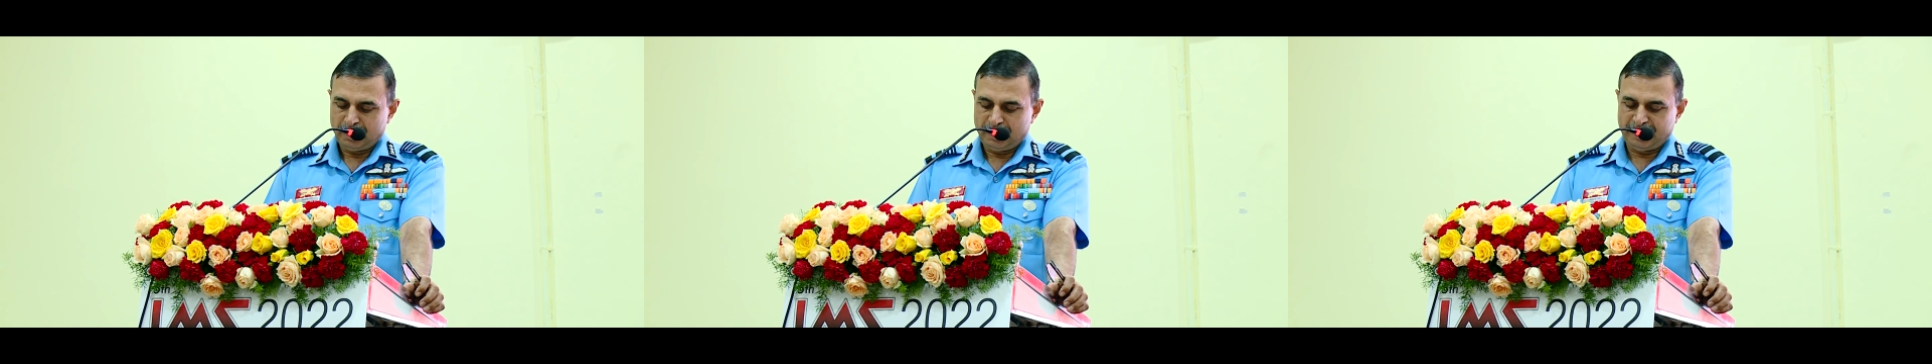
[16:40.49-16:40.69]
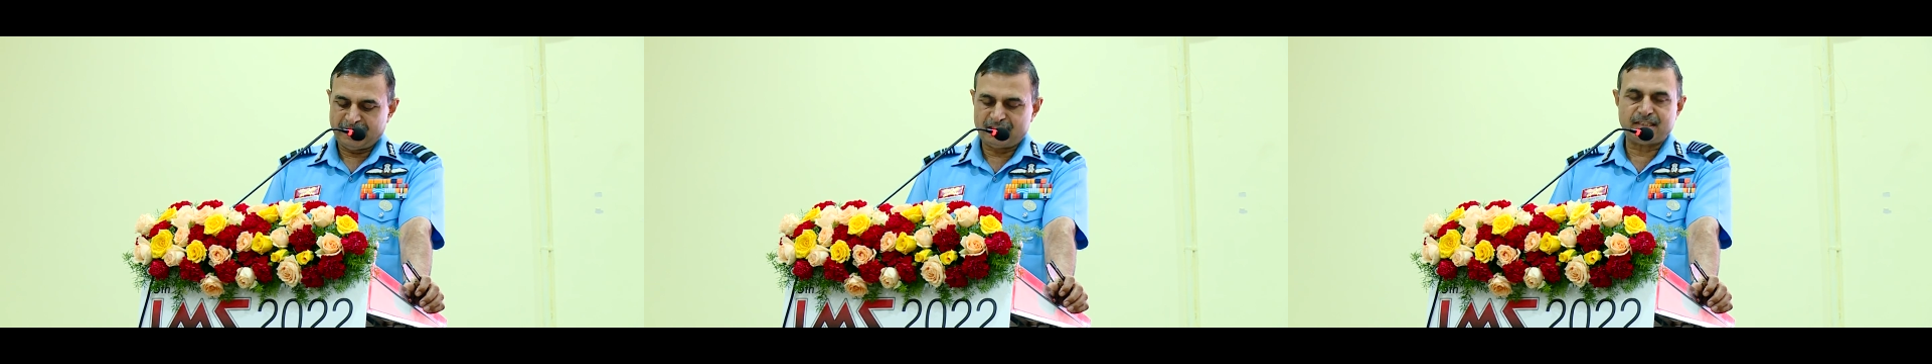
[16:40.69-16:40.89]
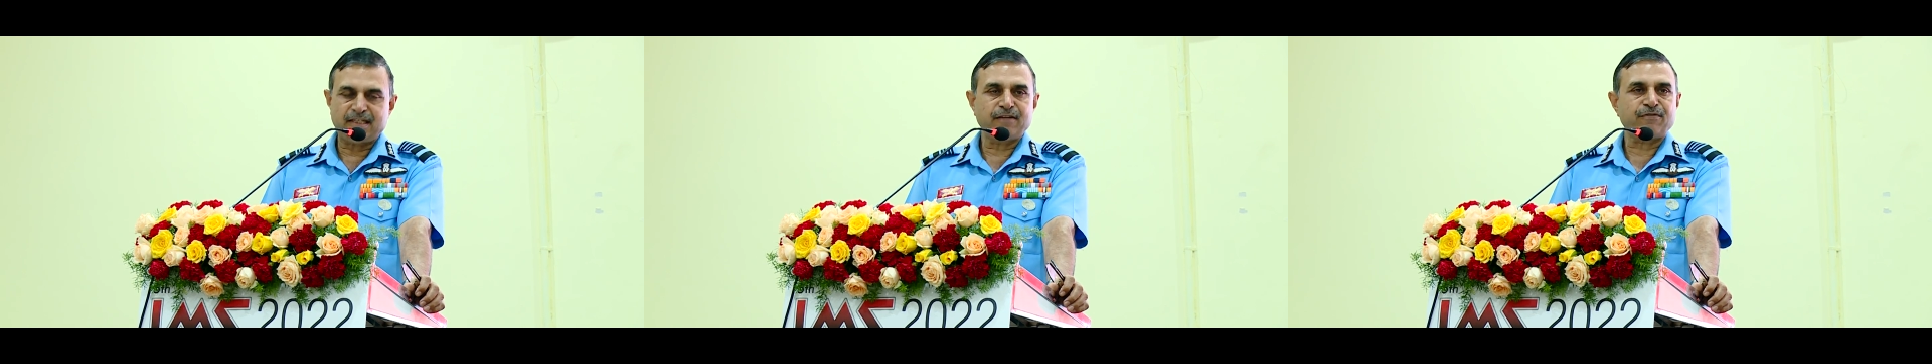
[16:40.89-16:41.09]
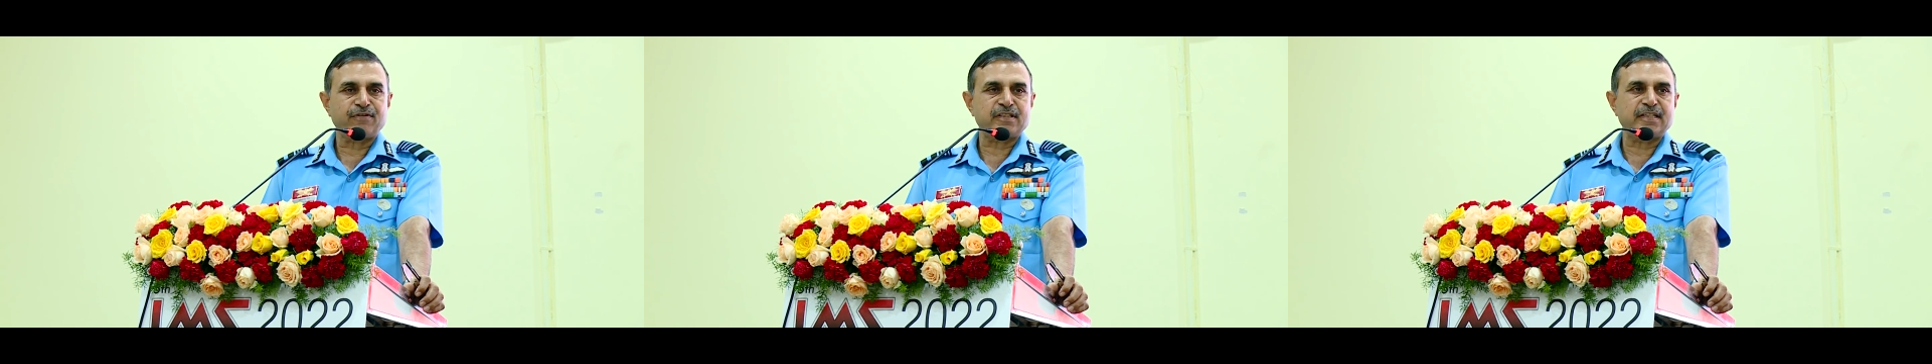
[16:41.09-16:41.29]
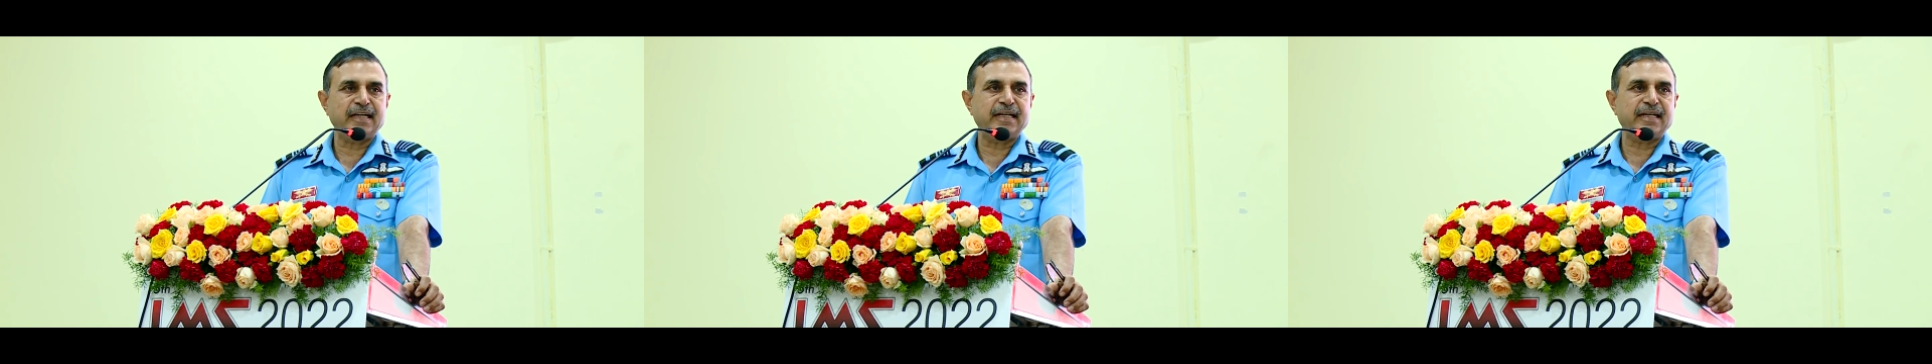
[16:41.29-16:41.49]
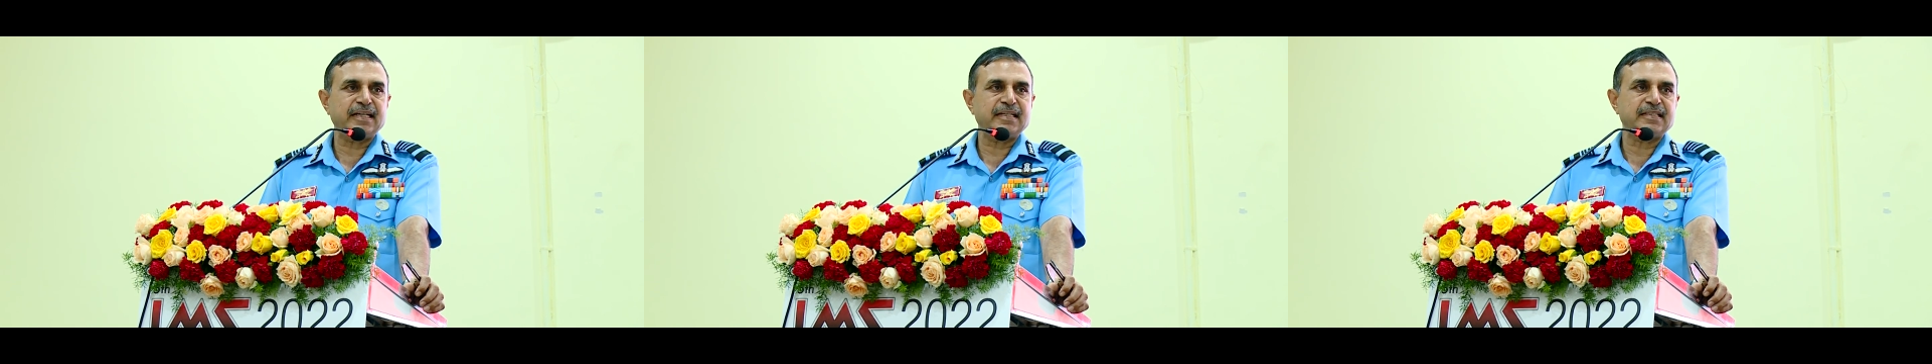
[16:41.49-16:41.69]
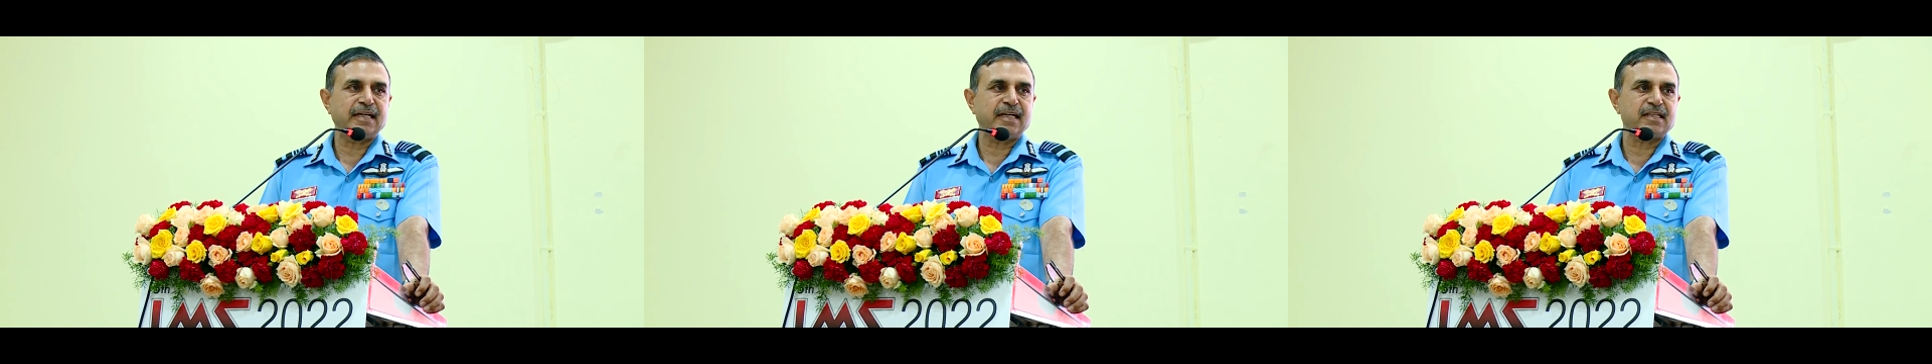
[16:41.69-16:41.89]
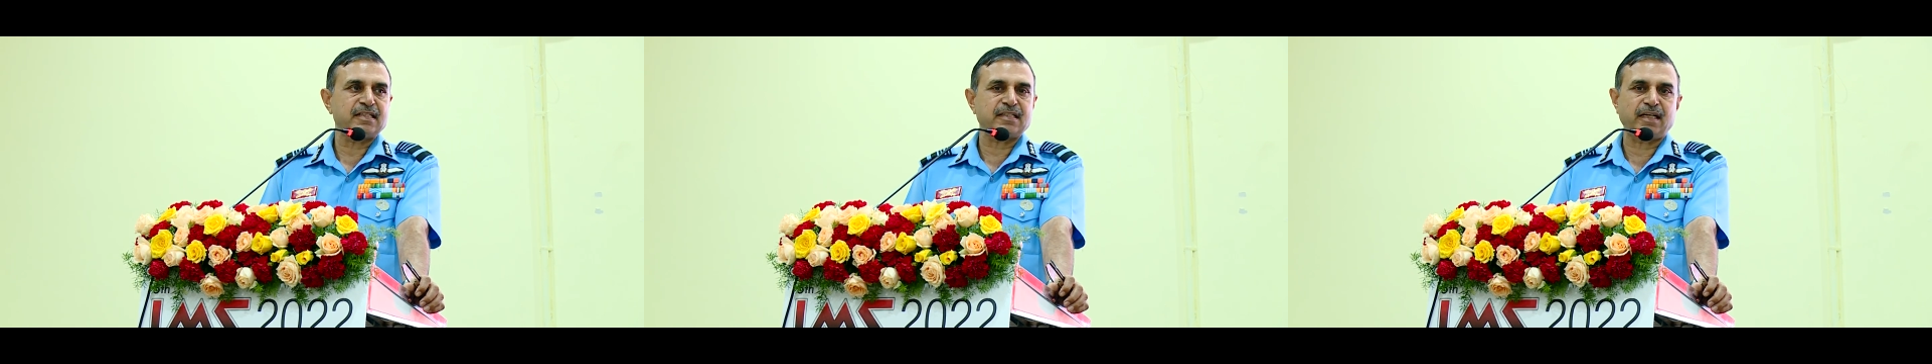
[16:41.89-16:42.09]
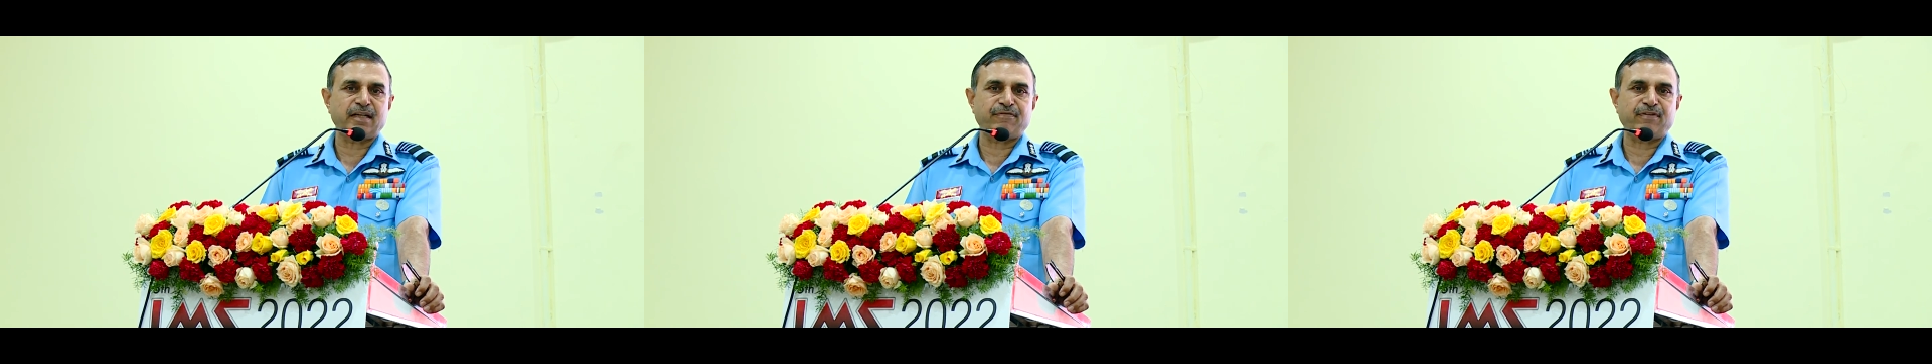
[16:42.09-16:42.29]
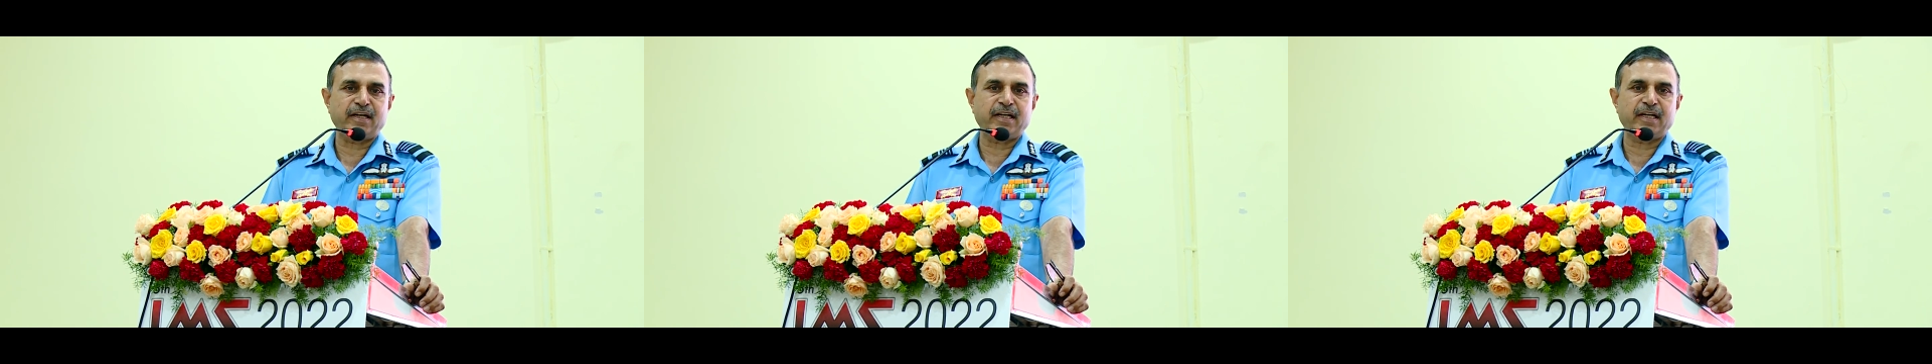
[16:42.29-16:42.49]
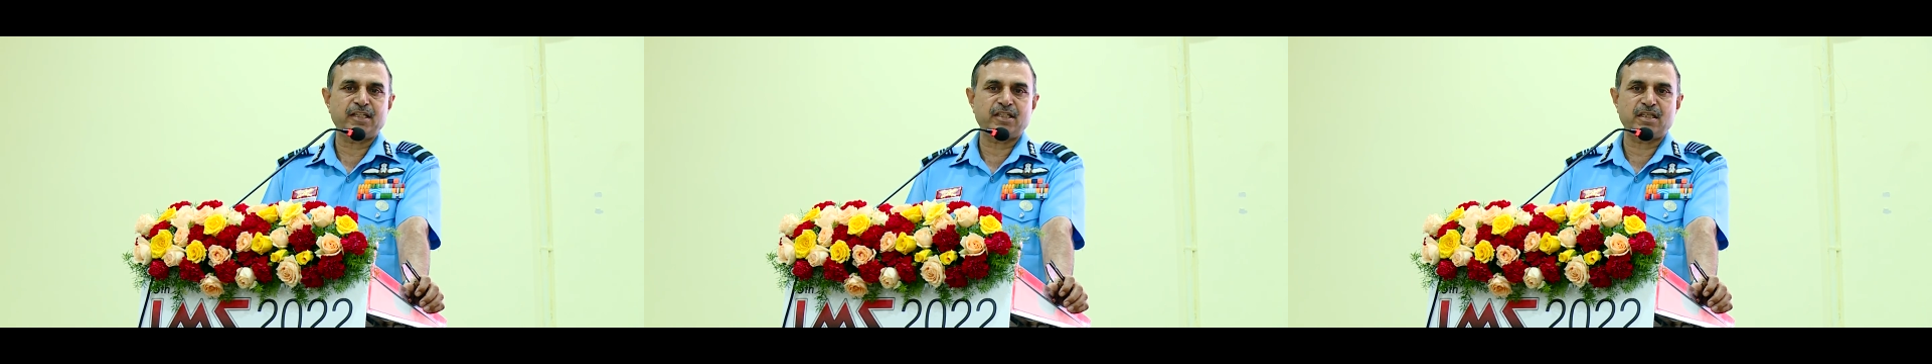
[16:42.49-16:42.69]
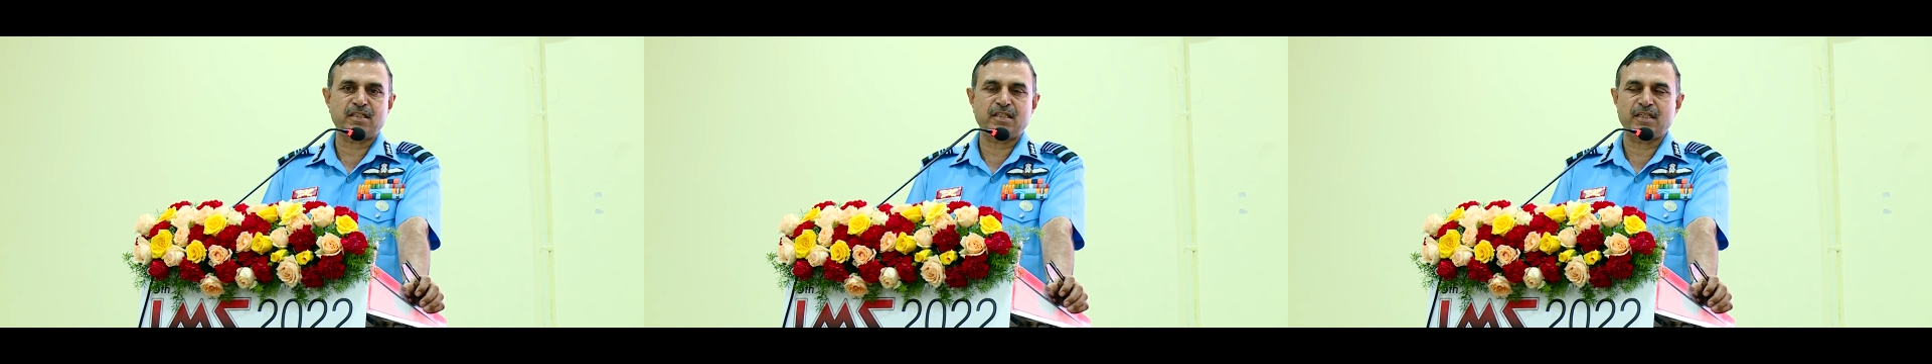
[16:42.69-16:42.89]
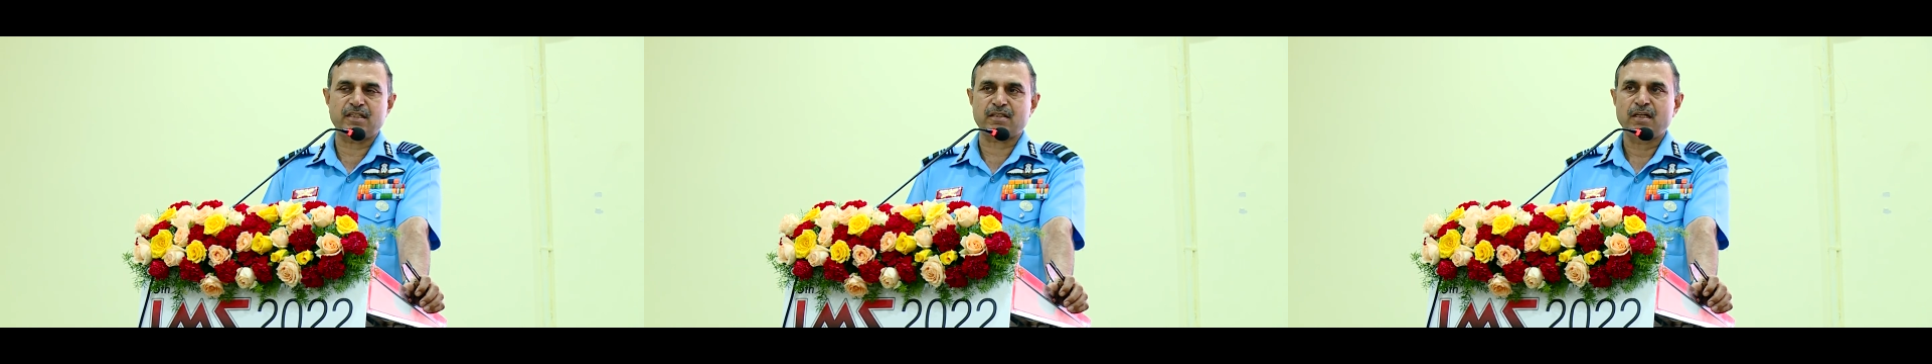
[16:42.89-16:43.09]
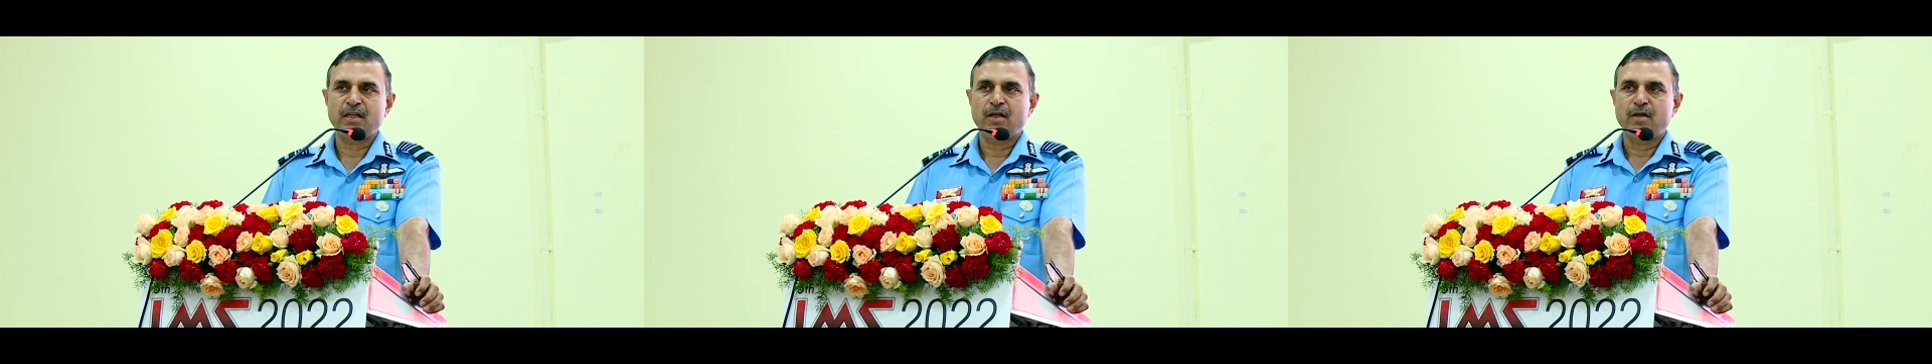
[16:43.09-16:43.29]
testing facilities and certifying agencies,